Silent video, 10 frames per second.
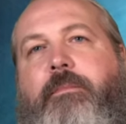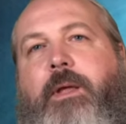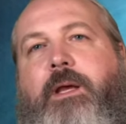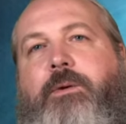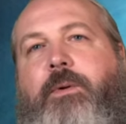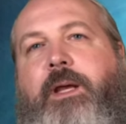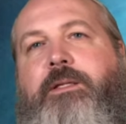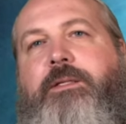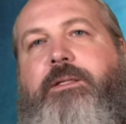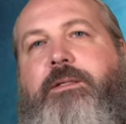
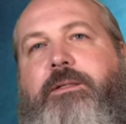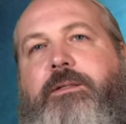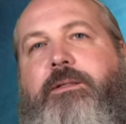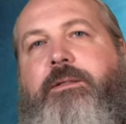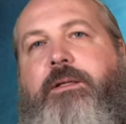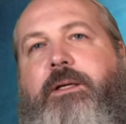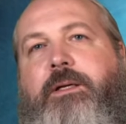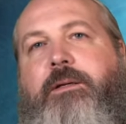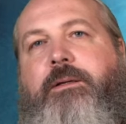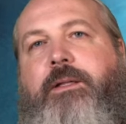equate
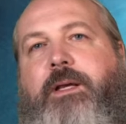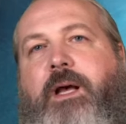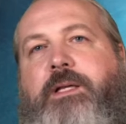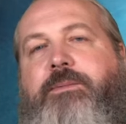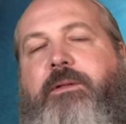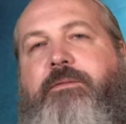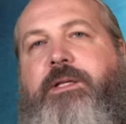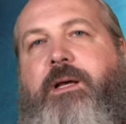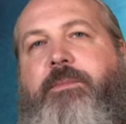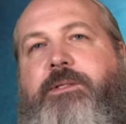the Gospel of
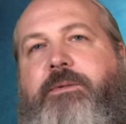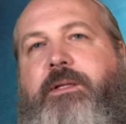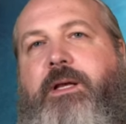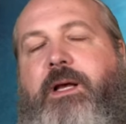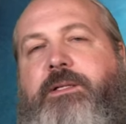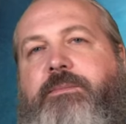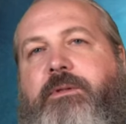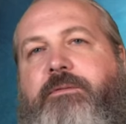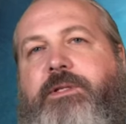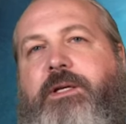Thomas with the Gospel
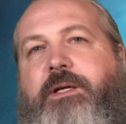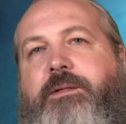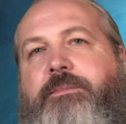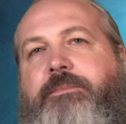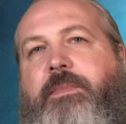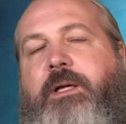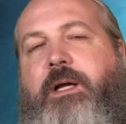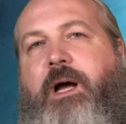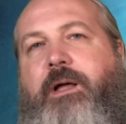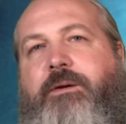of John.
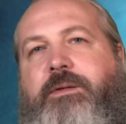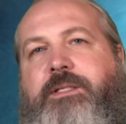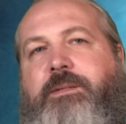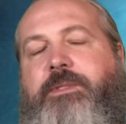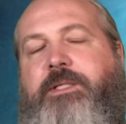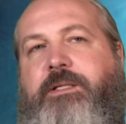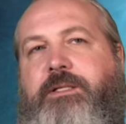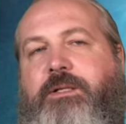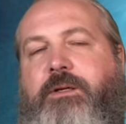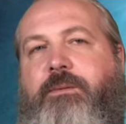Although in some
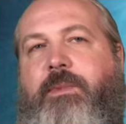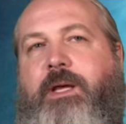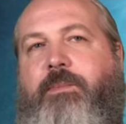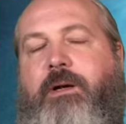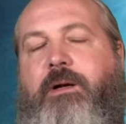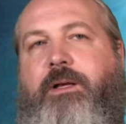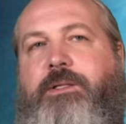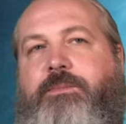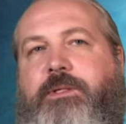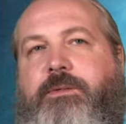senses you can make
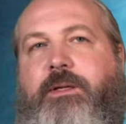parallels between